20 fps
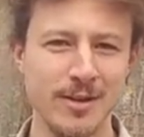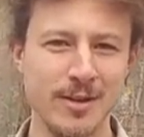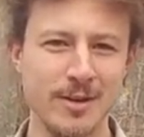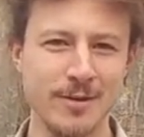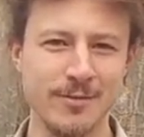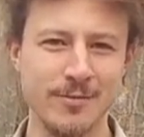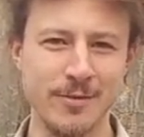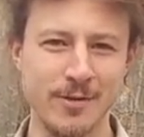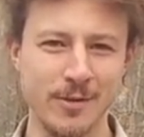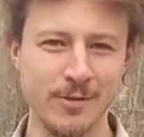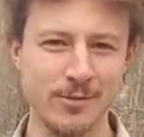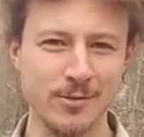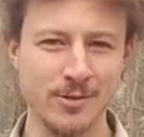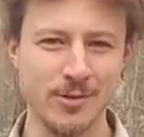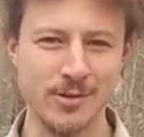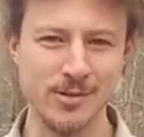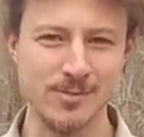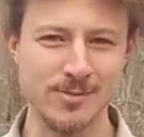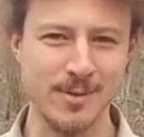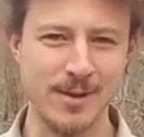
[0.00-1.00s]
earphones
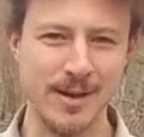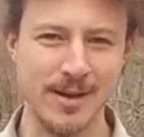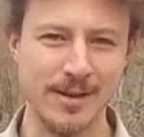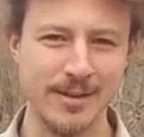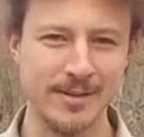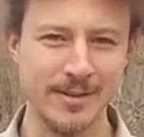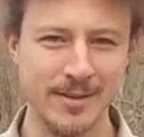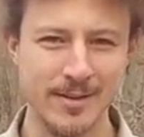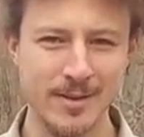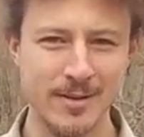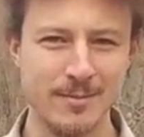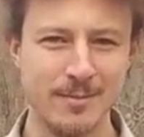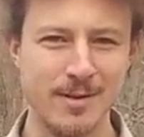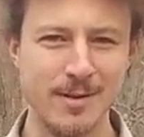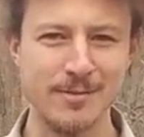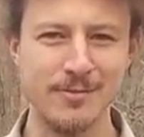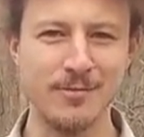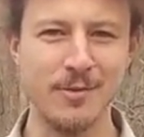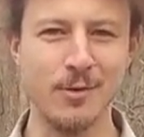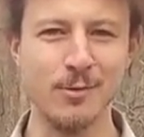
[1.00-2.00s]
because my
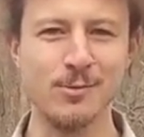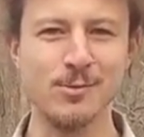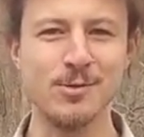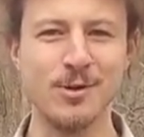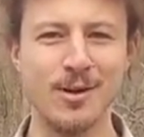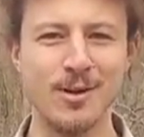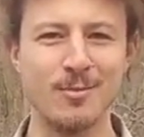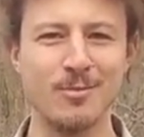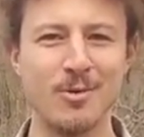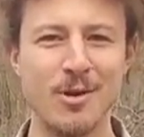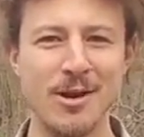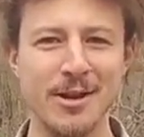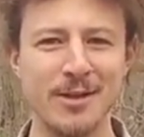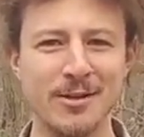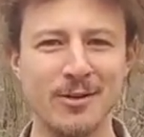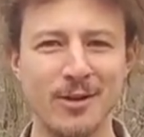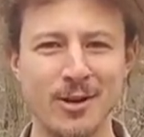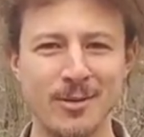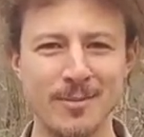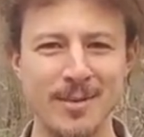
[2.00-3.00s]
phone started
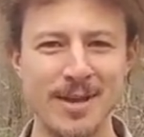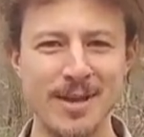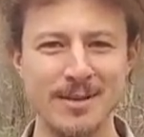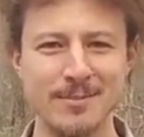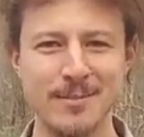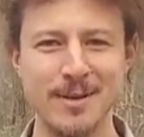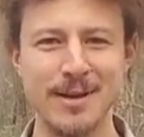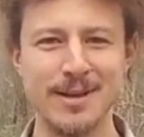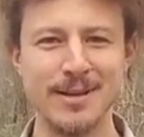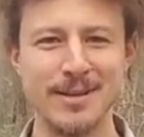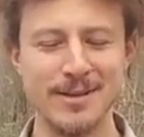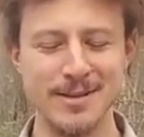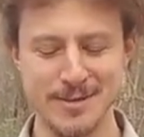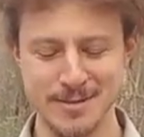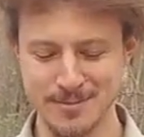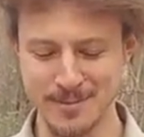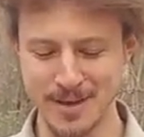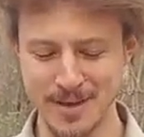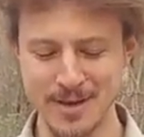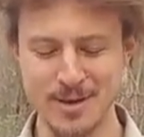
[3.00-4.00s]
breaking on me, and my
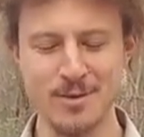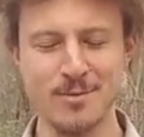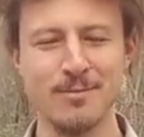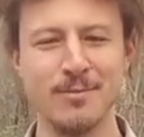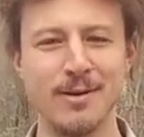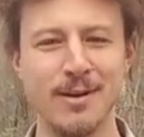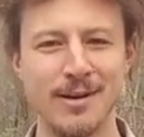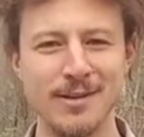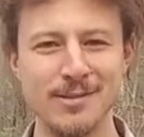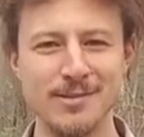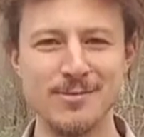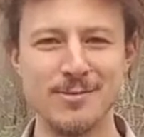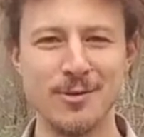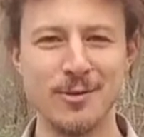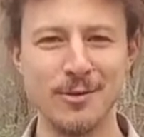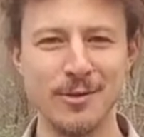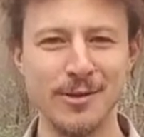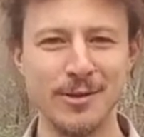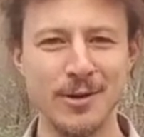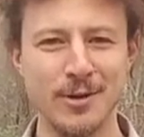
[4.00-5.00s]
earbuds were
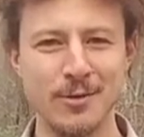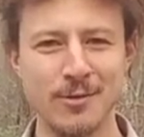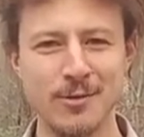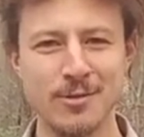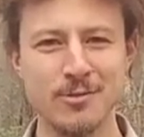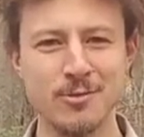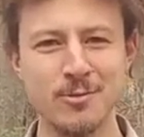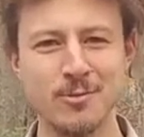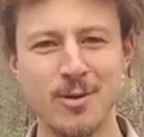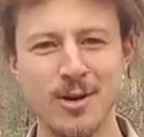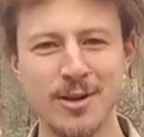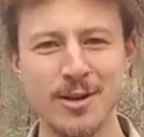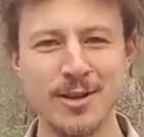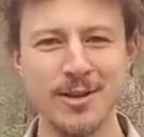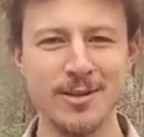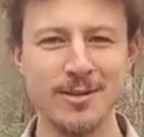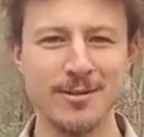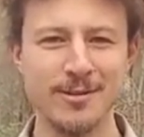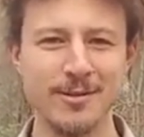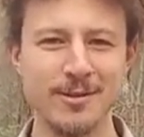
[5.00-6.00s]
only going through one
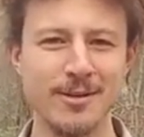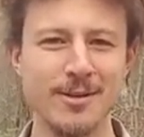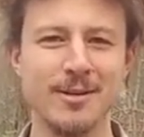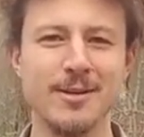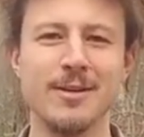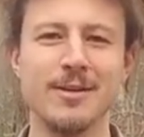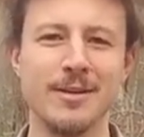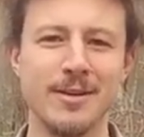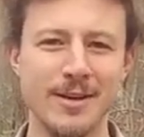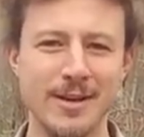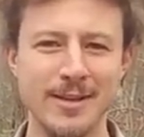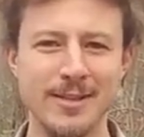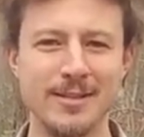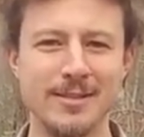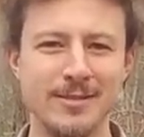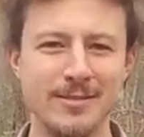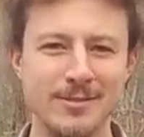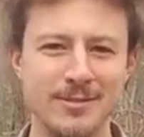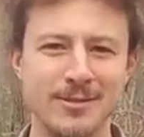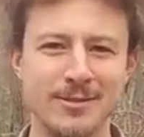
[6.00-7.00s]
ear, and
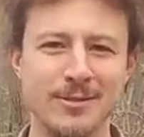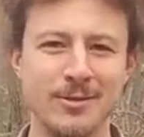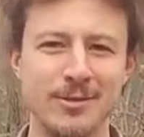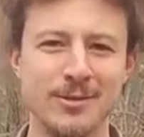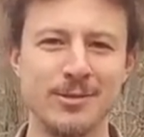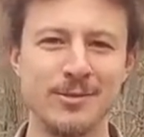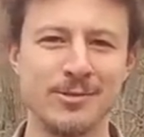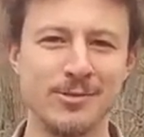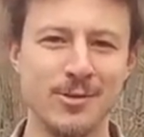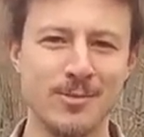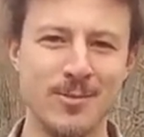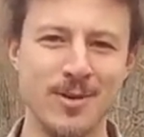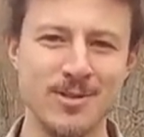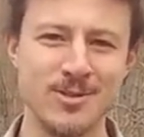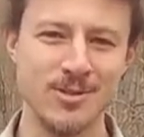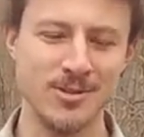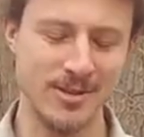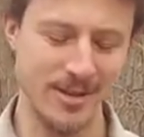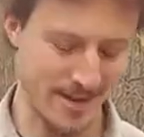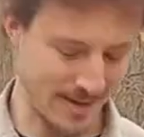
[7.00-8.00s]
you can only do so
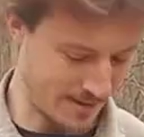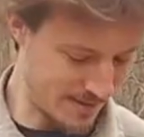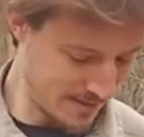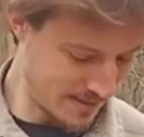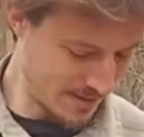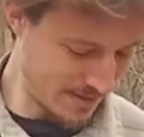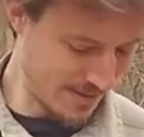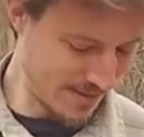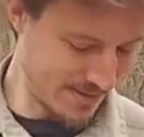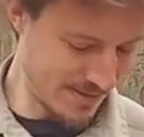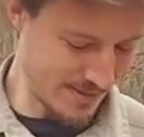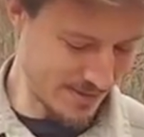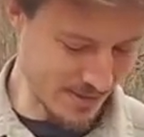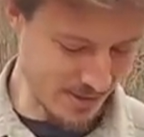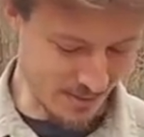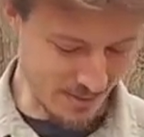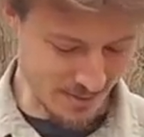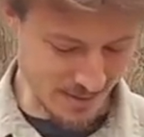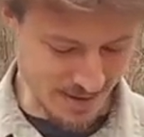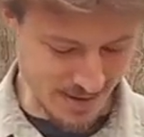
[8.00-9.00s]
much of that.
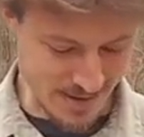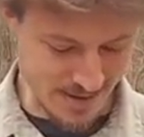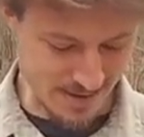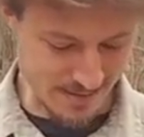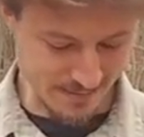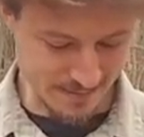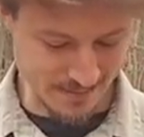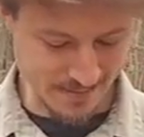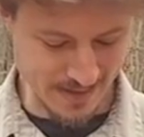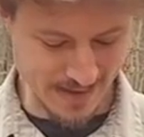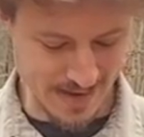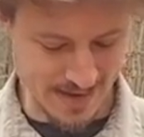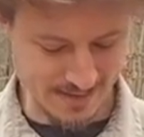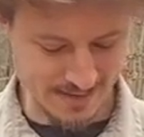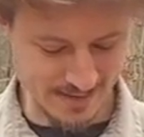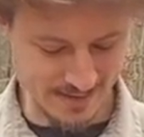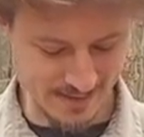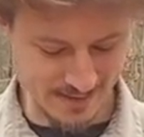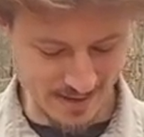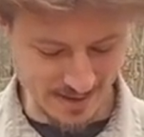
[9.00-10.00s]
So it
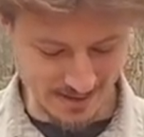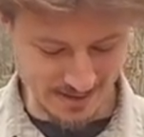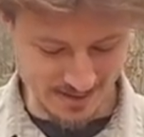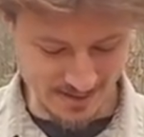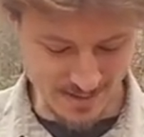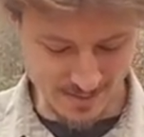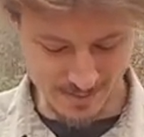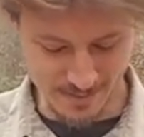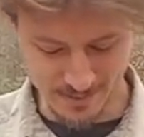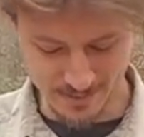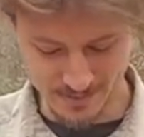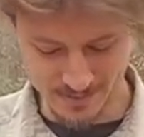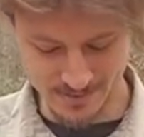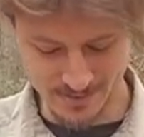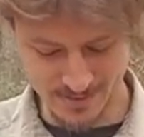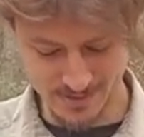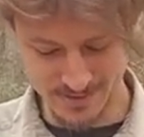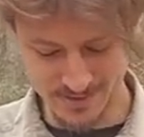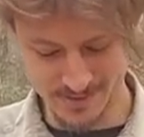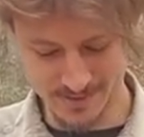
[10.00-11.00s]
has these nice
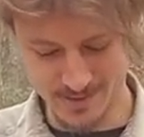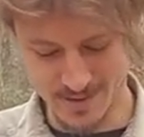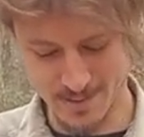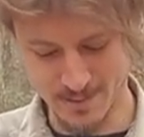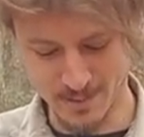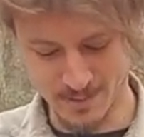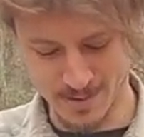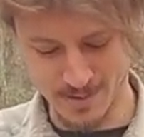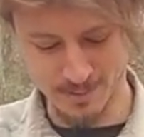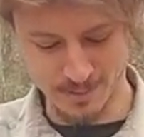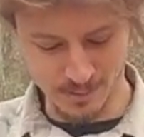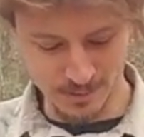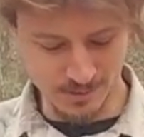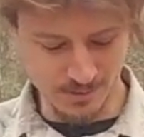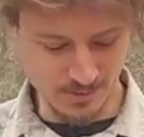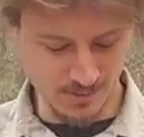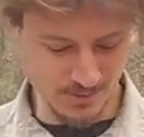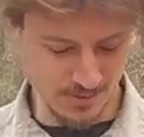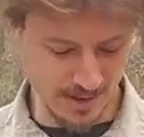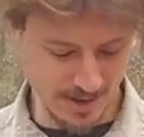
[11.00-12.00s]
zippers, so I put my
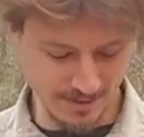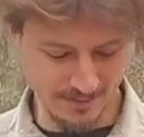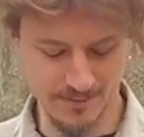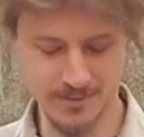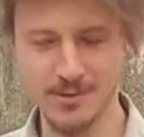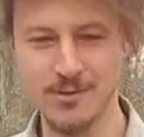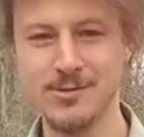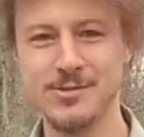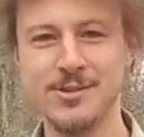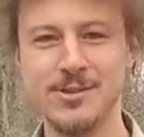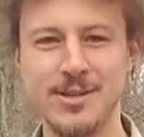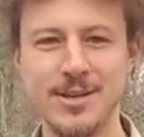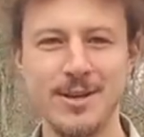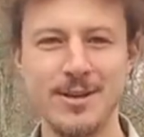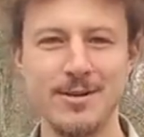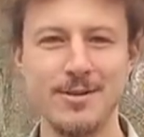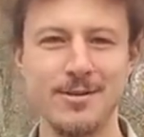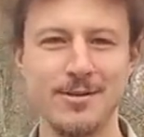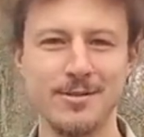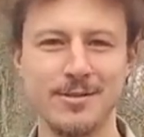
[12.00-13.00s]
Bluetooth headphones in
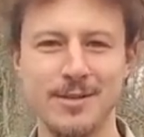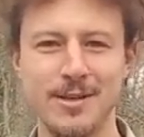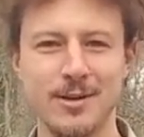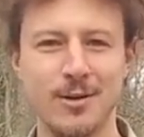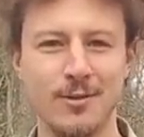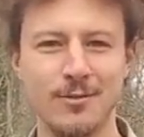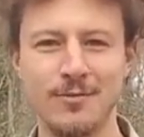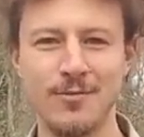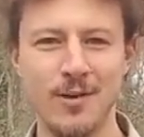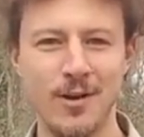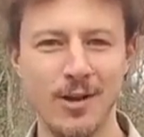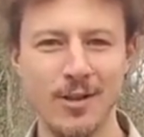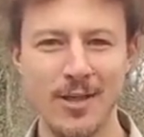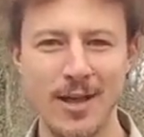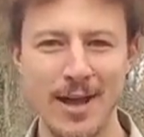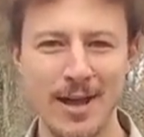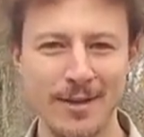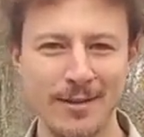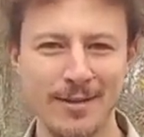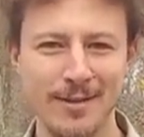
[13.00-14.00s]
here. They don't fall
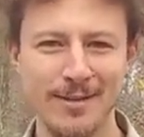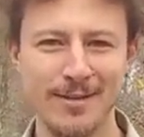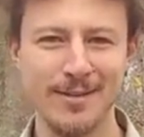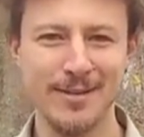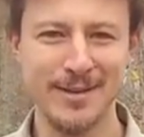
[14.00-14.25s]
out.